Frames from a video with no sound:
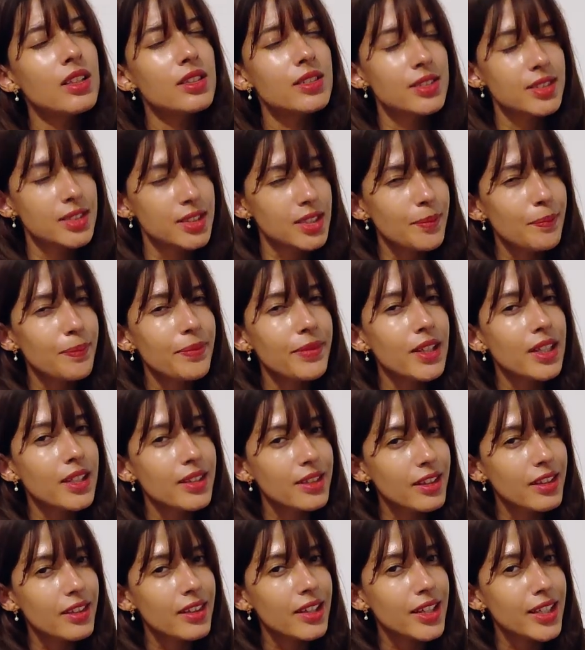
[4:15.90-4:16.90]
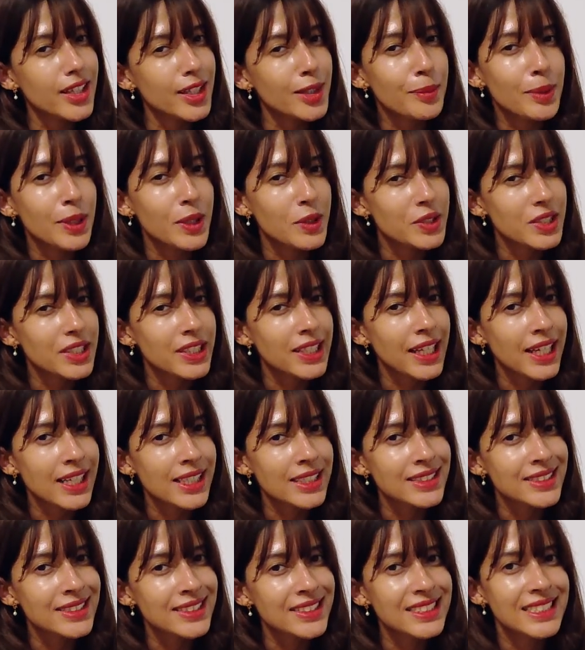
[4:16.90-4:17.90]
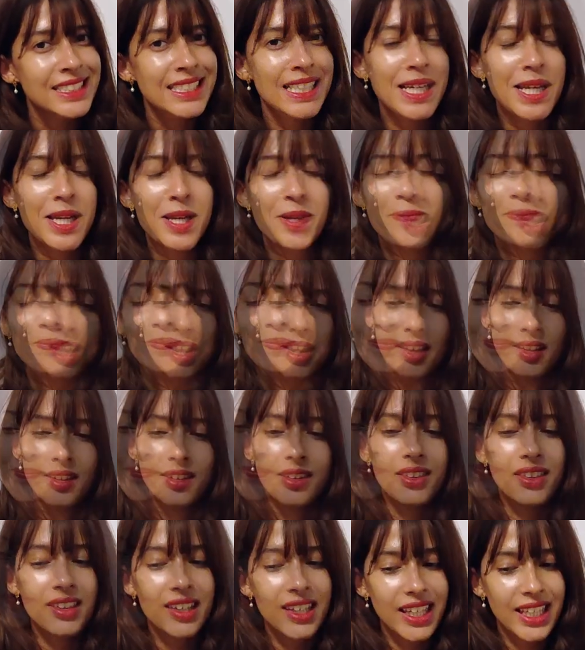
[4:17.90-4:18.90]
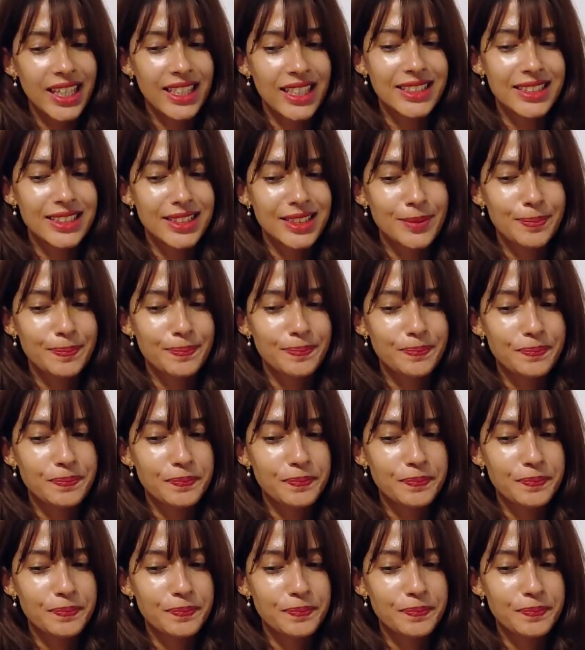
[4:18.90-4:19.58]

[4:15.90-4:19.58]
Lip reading: Something to think about next time. The thing is,